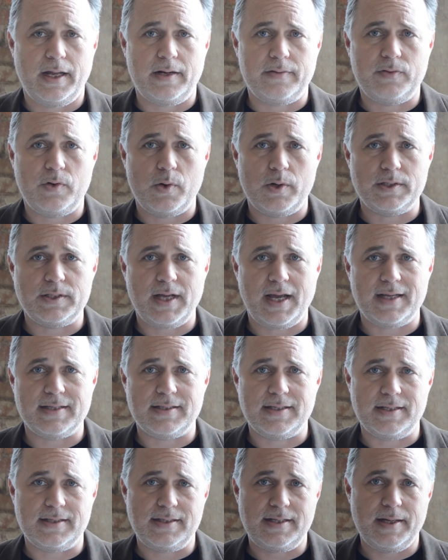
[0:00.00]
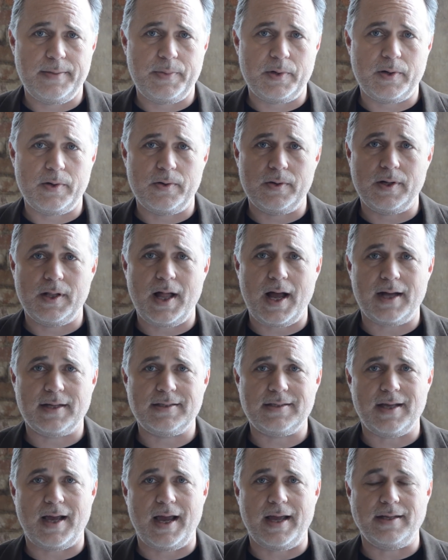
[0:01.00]
and of course has the typical Glock
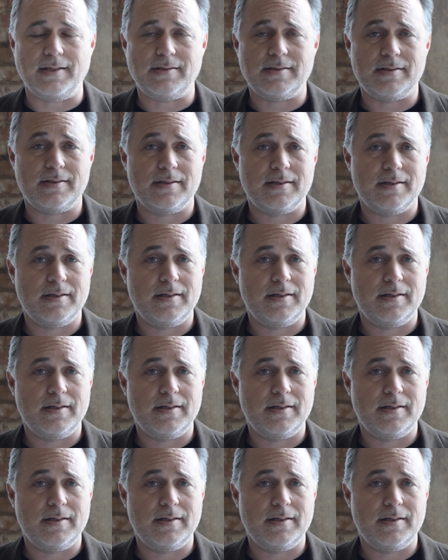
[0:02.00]
sights.